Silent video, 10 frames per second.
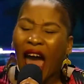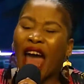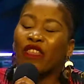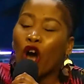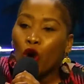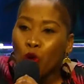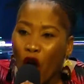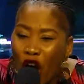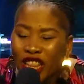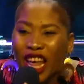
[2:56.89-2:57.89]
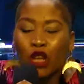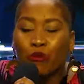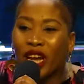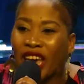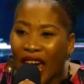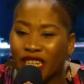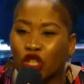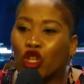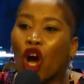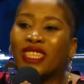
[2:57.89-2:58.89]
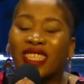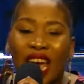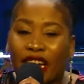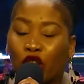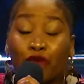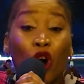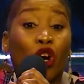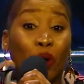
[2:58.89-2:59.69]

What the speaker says: And the word that we get, don't take it for